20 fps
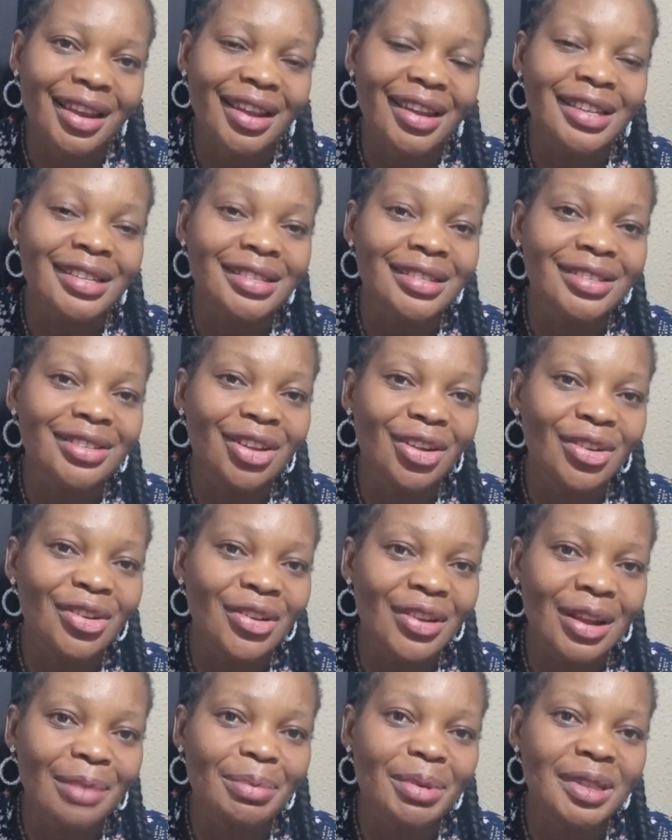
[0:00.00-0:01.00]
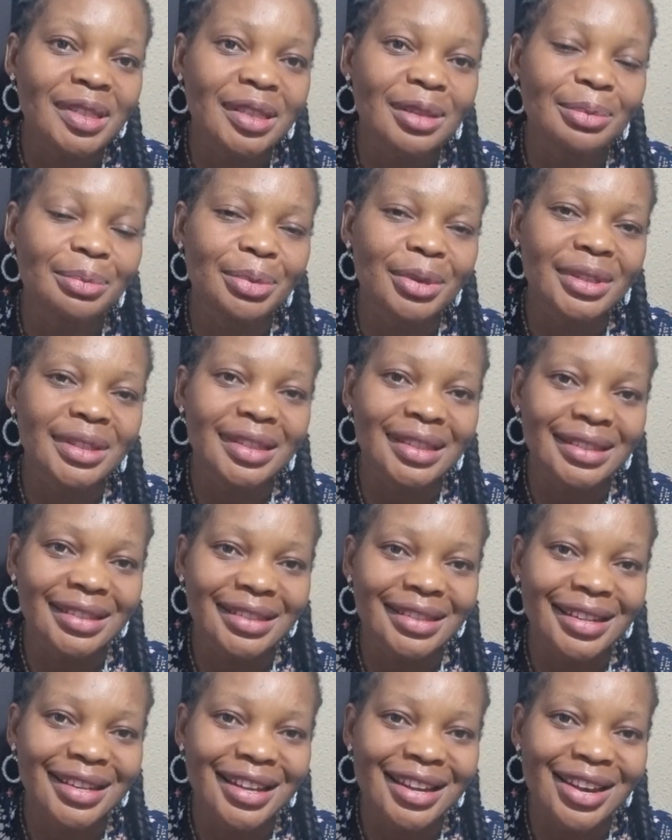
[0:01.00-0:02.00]
It's none other person but
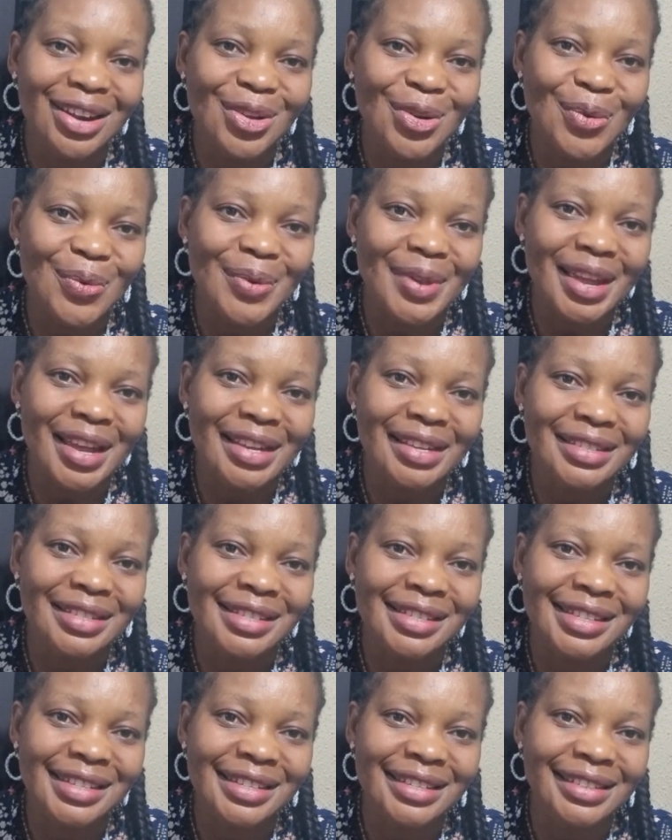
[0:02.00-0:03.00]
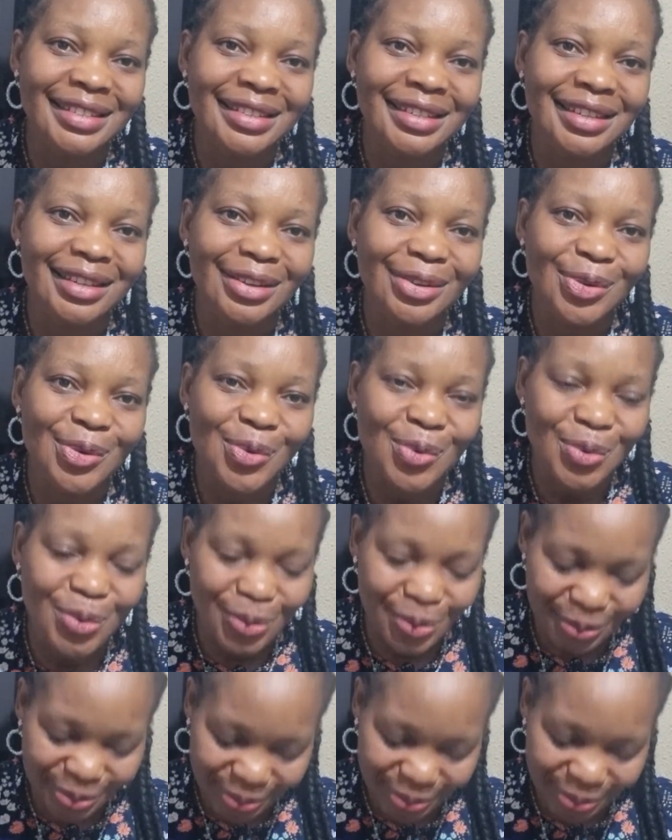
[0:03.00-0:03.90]
Gloria Cheesy. Oh,